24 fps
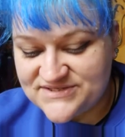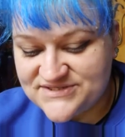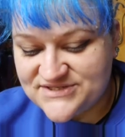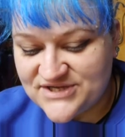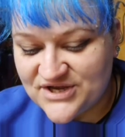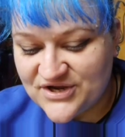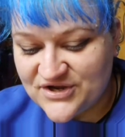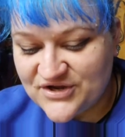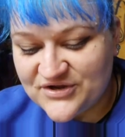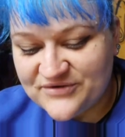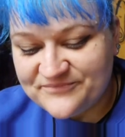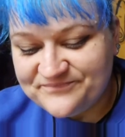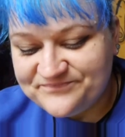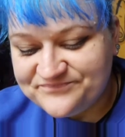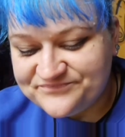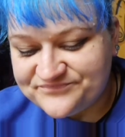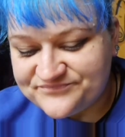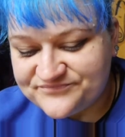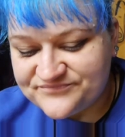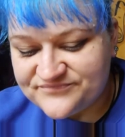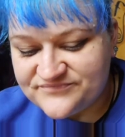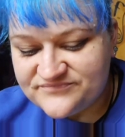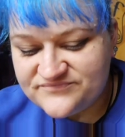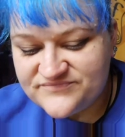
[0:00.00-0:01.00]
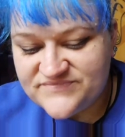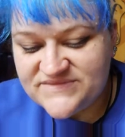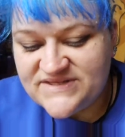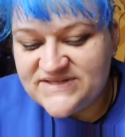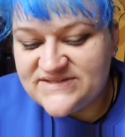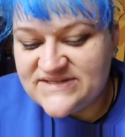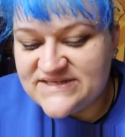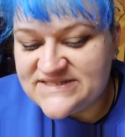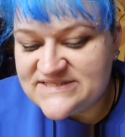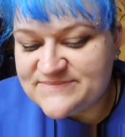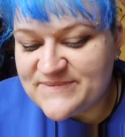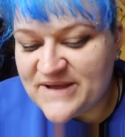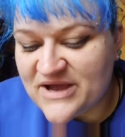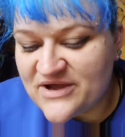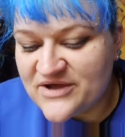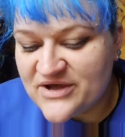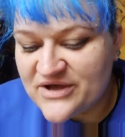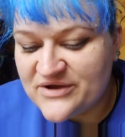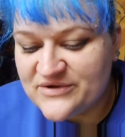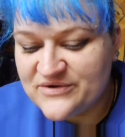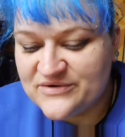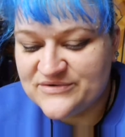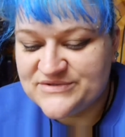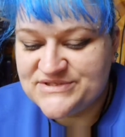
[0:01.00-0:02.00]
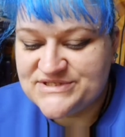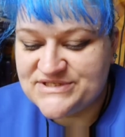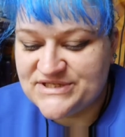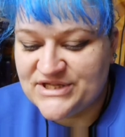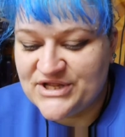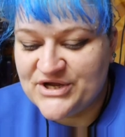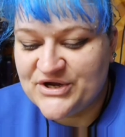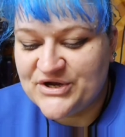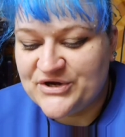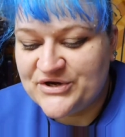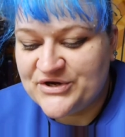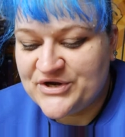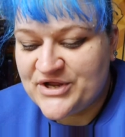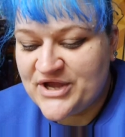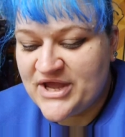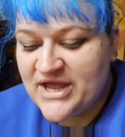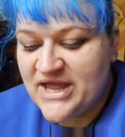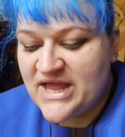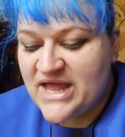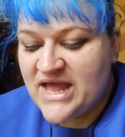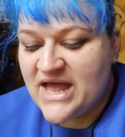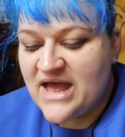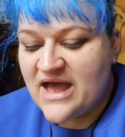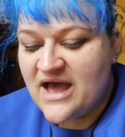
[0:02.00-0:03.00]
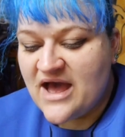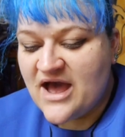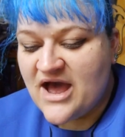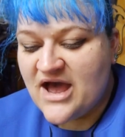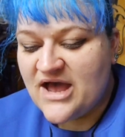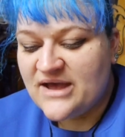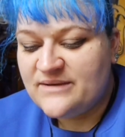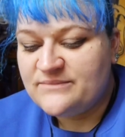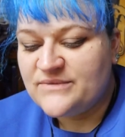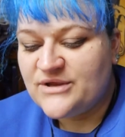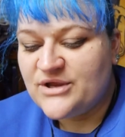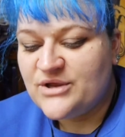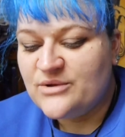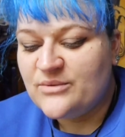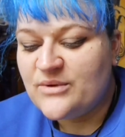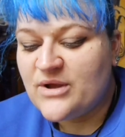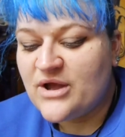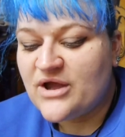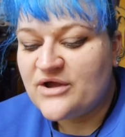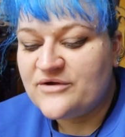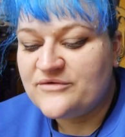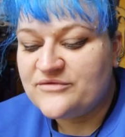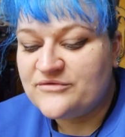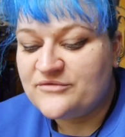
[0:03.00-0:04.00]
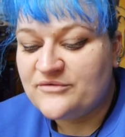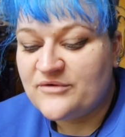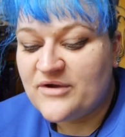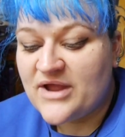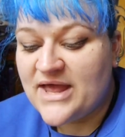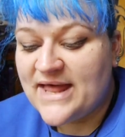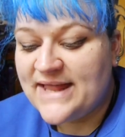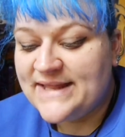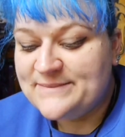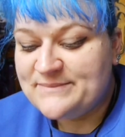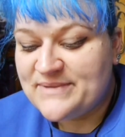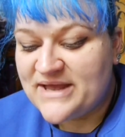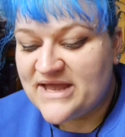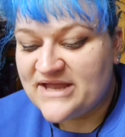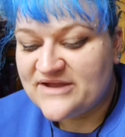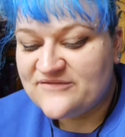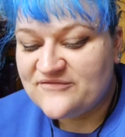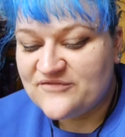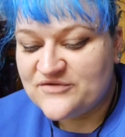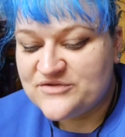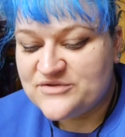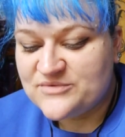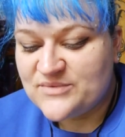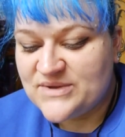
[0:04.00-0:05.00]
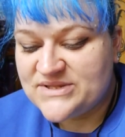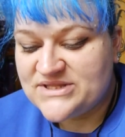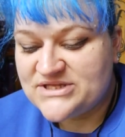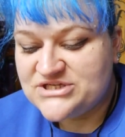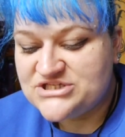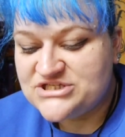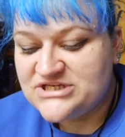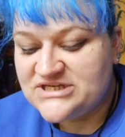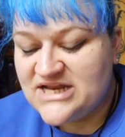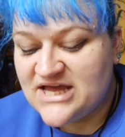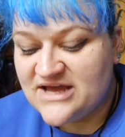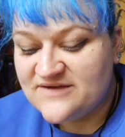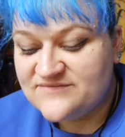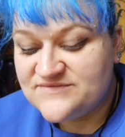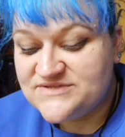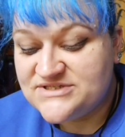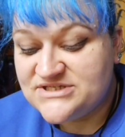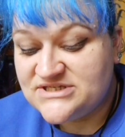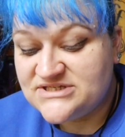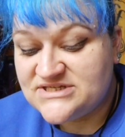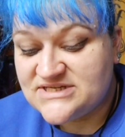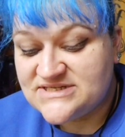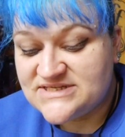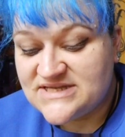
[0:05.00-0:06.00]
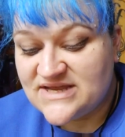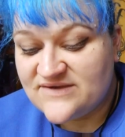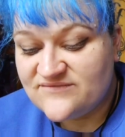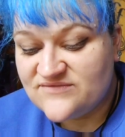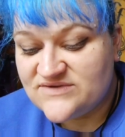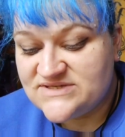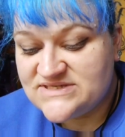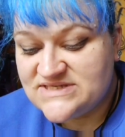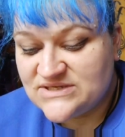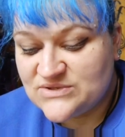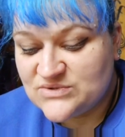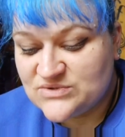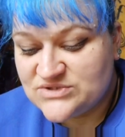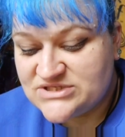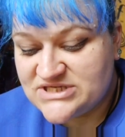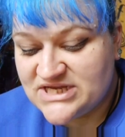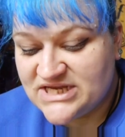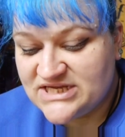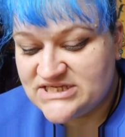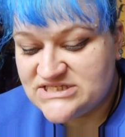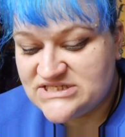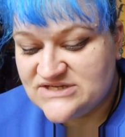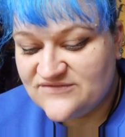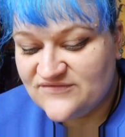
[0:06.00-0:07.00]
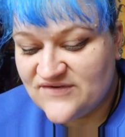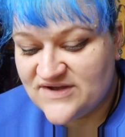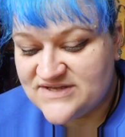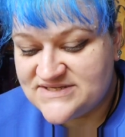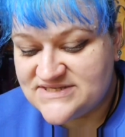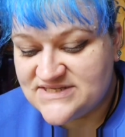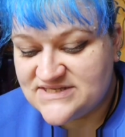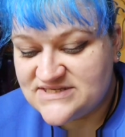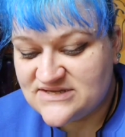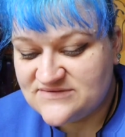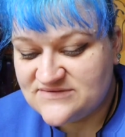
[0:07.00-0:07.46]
So this is about a girl called Sloane, who go through hell and back for the one that she loves. She does it every single day. She finds